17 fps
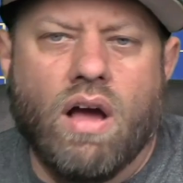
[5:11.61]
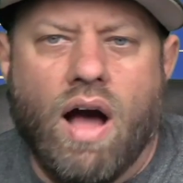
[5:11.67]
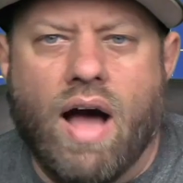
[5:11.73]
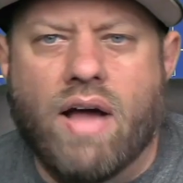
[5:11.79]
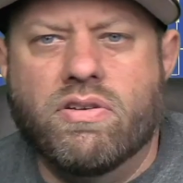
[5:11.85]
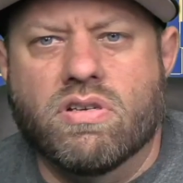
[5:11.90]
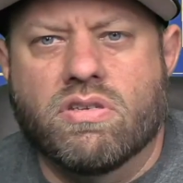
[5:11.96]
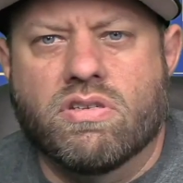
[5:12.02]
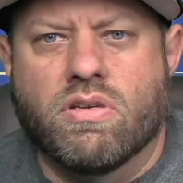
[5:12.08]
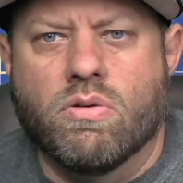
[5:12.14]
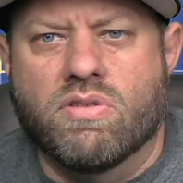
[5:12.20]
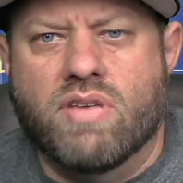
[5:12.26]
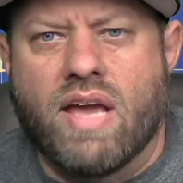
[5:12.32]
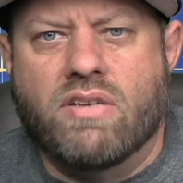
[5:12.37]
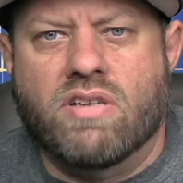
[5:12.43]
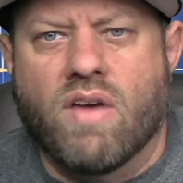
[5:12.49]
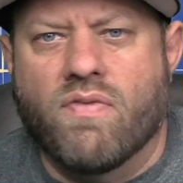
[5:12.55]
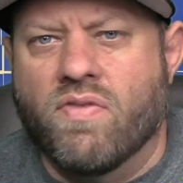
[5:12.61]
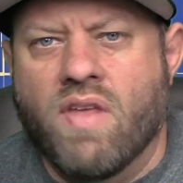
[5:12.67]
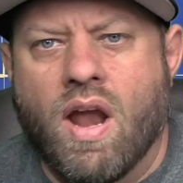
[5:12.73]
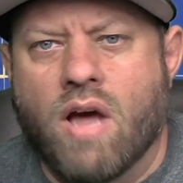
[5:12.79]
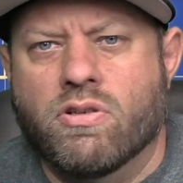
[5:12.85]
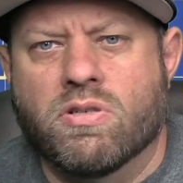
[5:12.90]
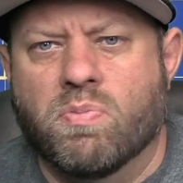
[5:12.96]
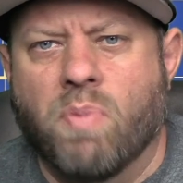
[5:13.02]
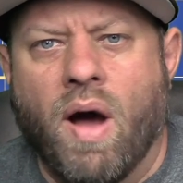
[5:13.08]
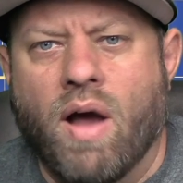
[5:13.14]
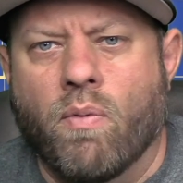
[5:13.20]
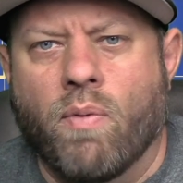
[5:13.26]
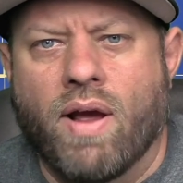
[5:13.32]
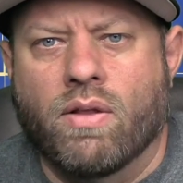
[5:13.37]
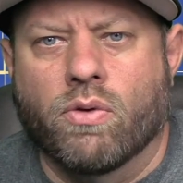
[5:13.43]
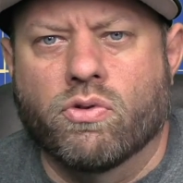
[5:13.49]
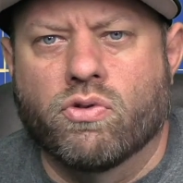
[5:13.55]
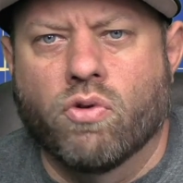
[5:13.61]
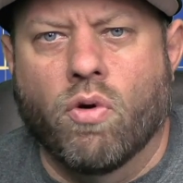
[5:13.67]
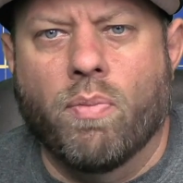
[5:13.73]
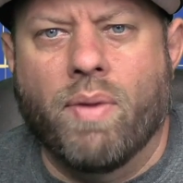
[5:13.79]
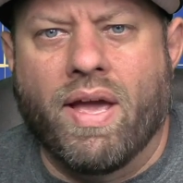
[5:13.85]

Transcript: I just use HF and then I just buy a regular dual